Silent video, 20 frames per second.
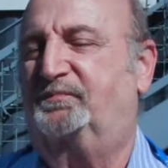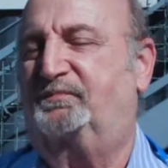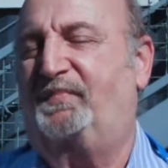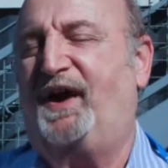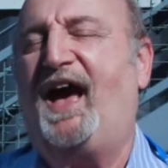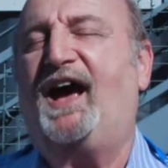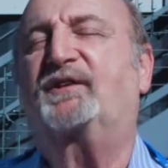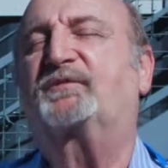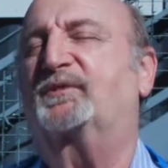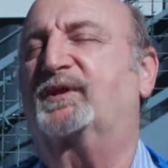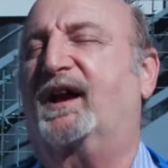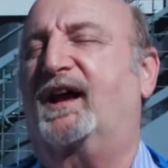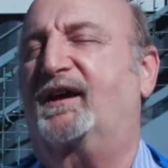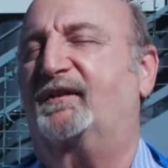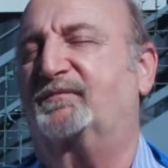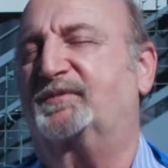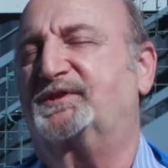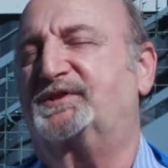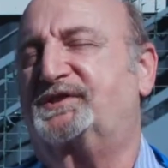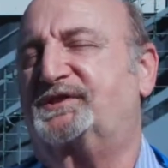back when I
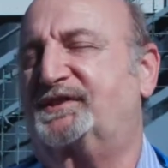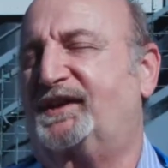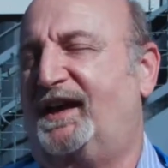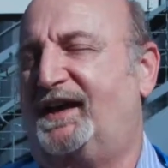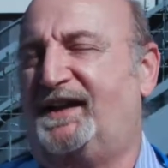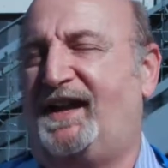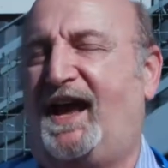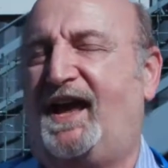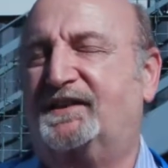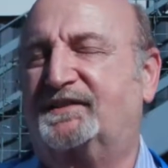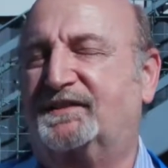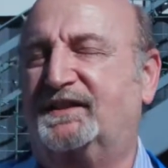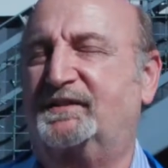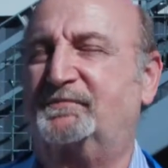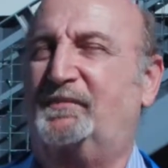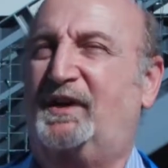was an athlete